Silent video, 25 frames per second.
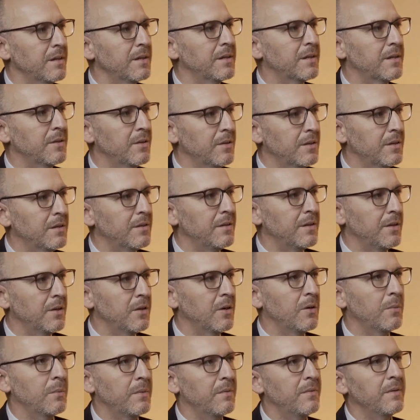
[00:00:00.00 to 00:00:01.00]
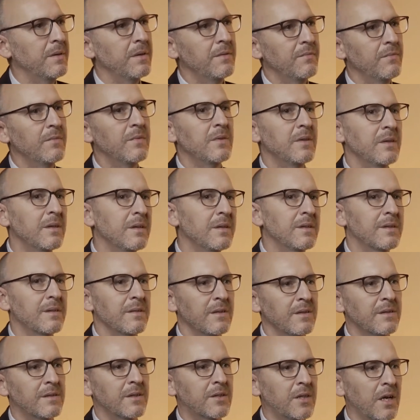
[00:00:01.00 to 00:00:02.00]
It's good. You know,
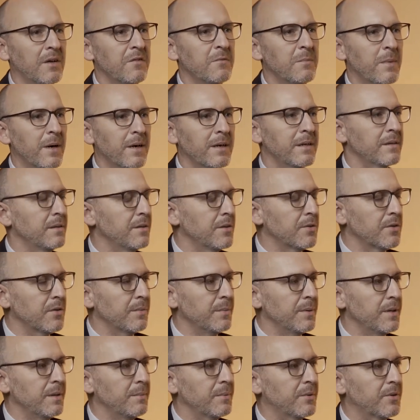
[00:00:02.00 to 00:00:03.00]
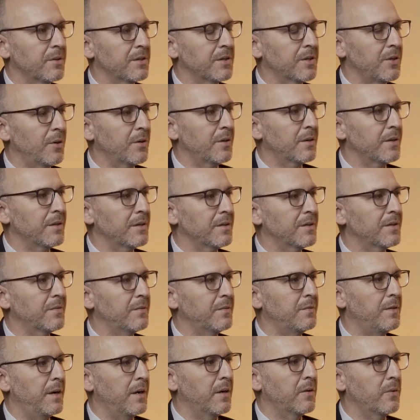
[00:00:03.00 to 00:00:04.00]
it's a tough market in Germany because soccer is
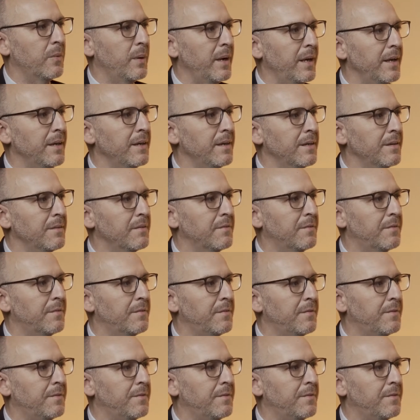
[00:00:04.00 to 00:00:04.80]
far away and